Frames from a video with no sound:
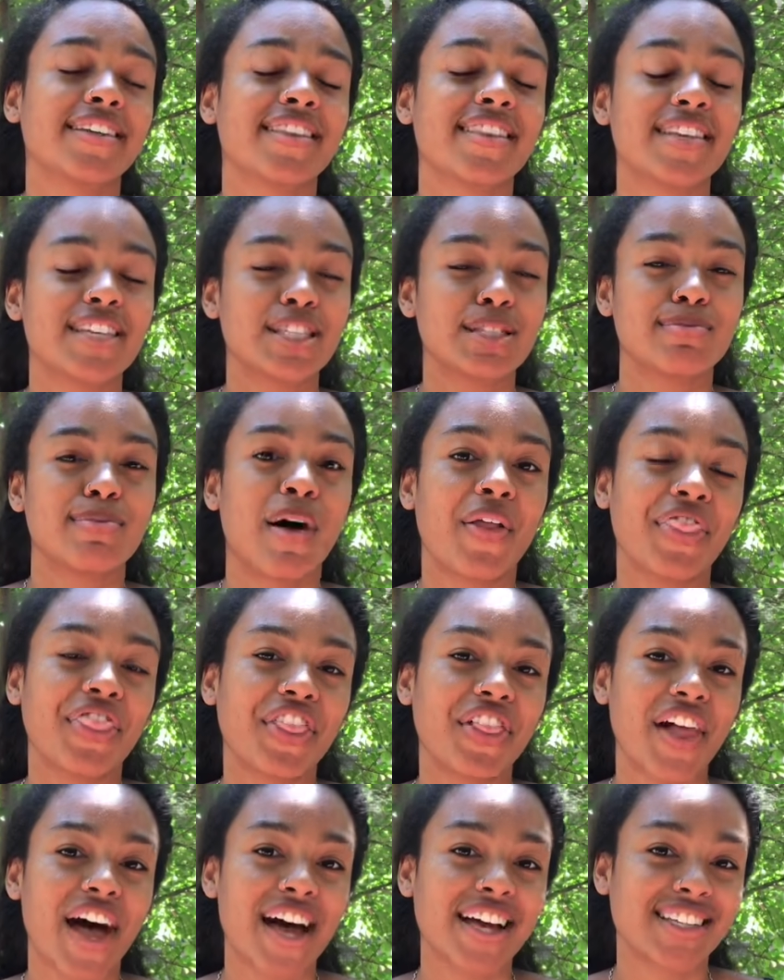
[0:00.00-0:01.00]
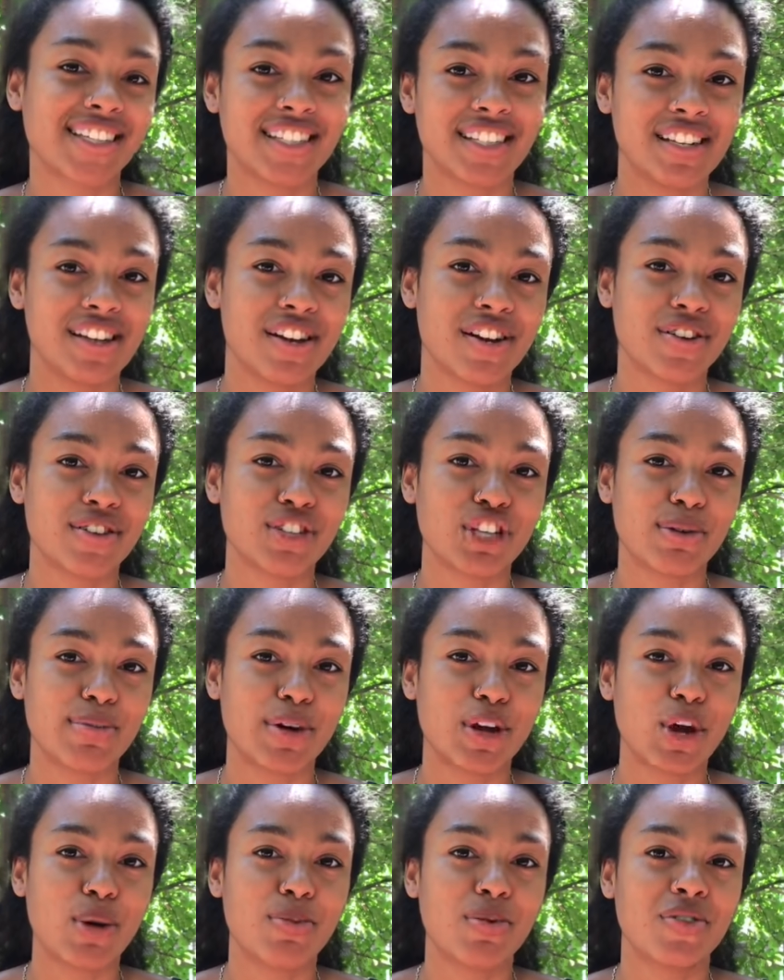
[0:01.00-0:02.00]
this month last year, so
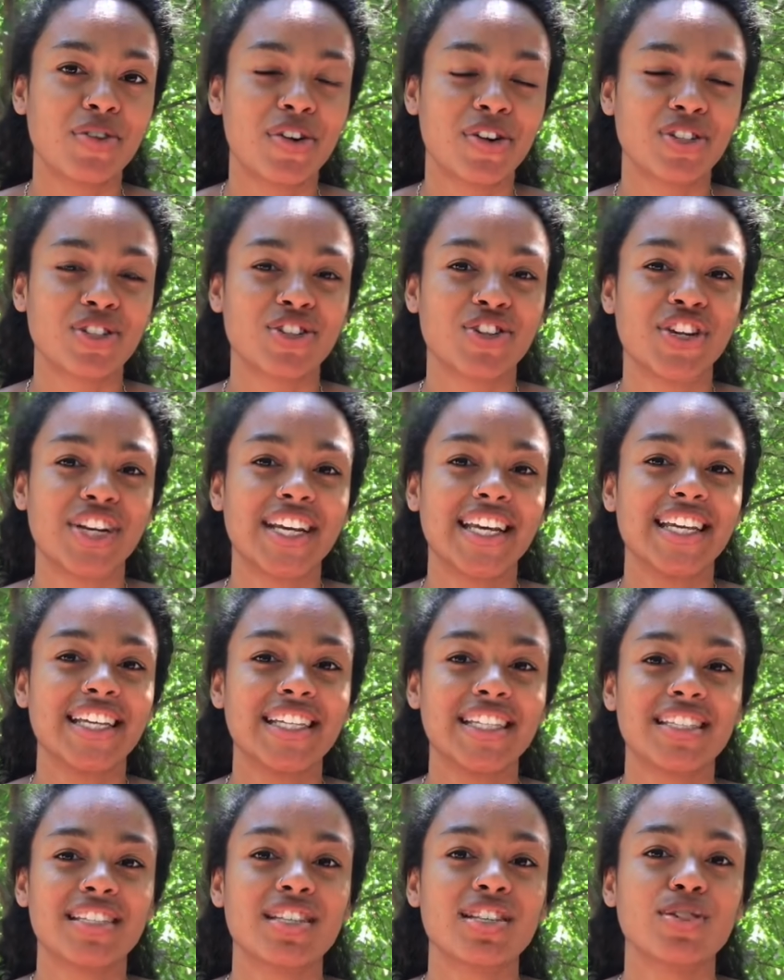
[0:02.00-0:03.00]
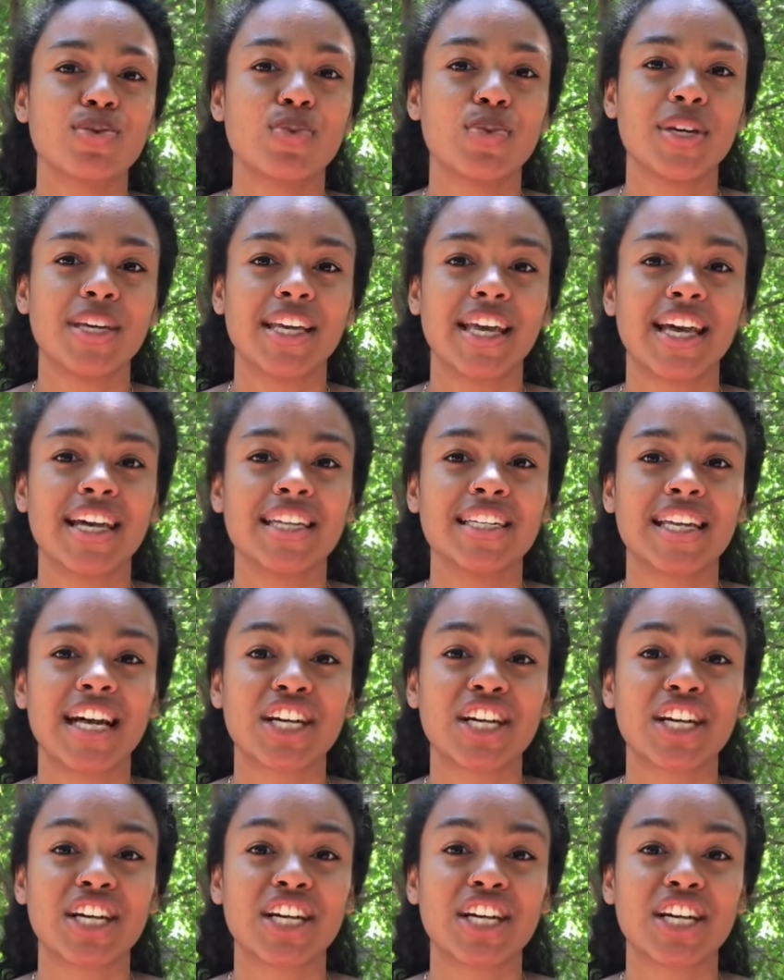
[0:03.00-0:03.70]
my hoopiversary is this weekend.